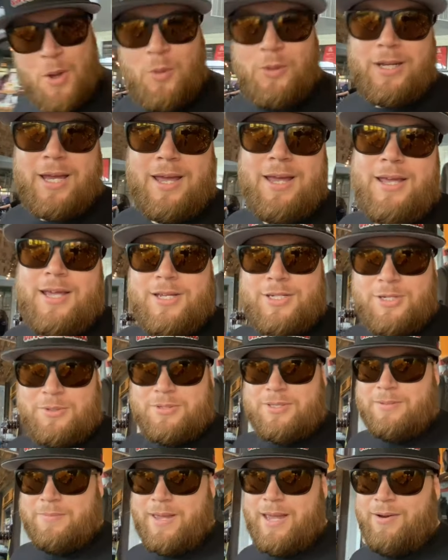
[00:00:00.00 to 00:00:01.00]
holding it, she was
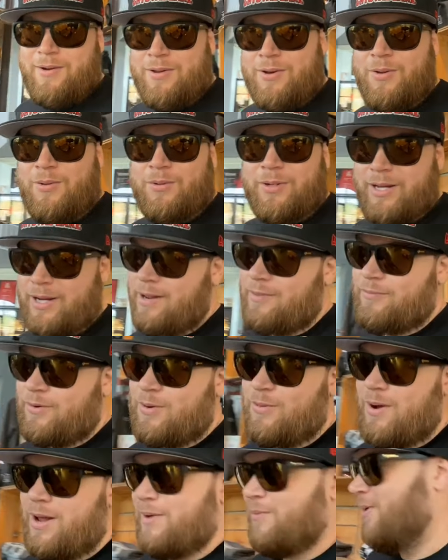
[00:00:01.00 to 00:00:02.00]
in the background holding it up for
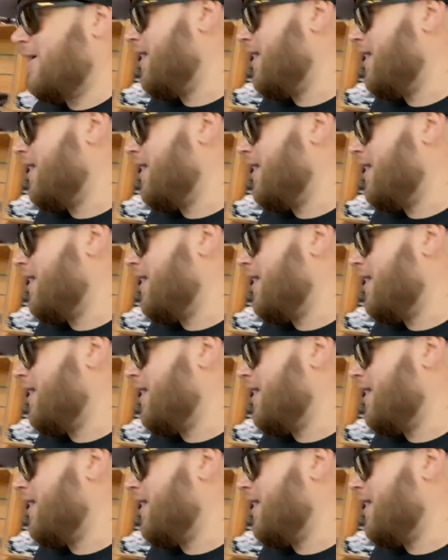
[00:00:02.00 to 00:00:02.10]
quite a